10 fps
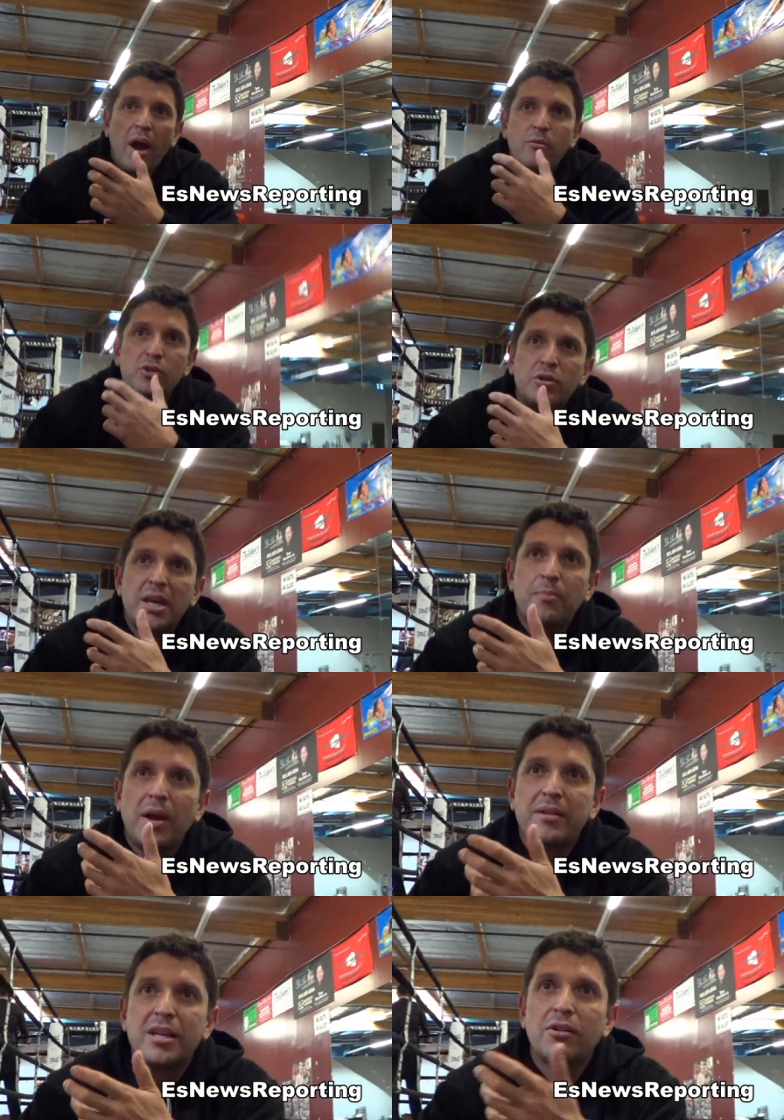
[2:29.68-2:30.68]
Why would you keep
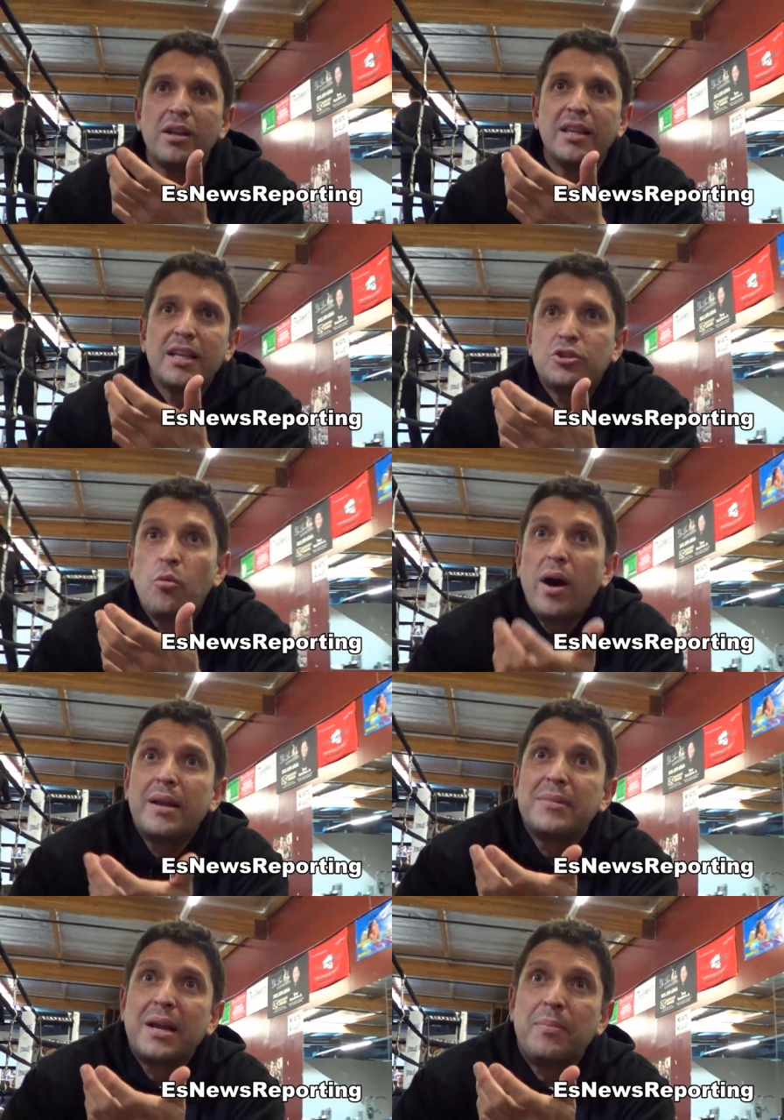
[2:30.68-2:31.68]
unless you want
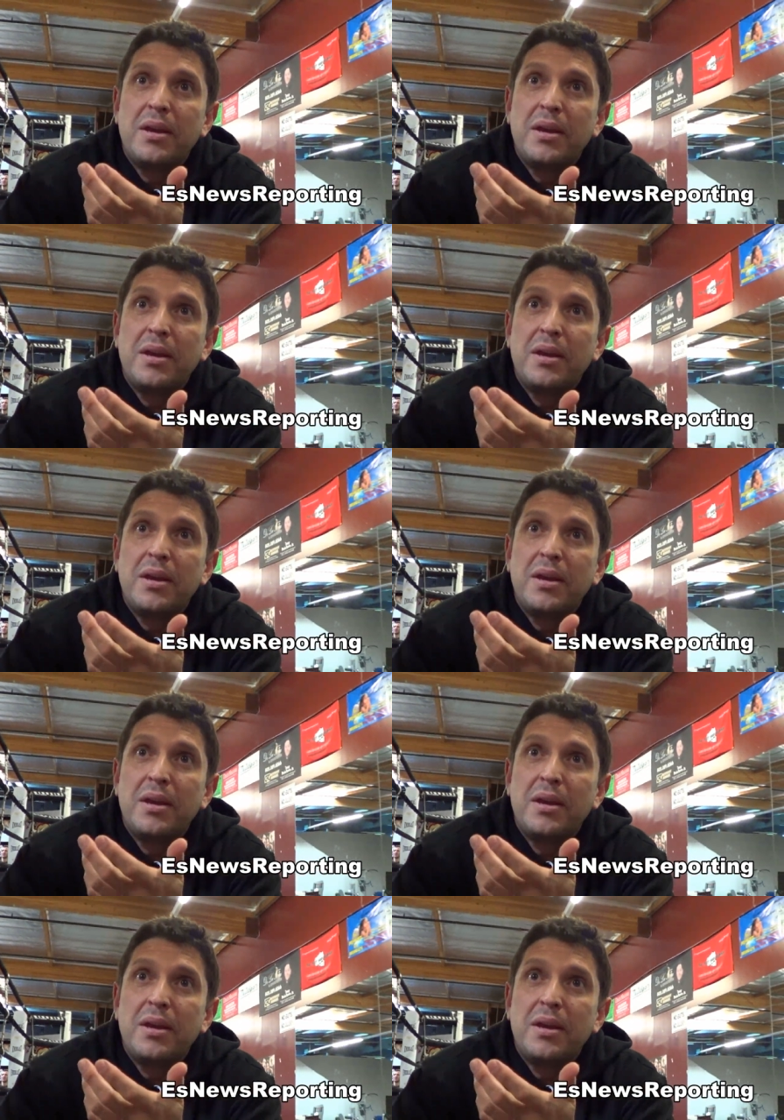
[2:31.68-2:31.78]
him to get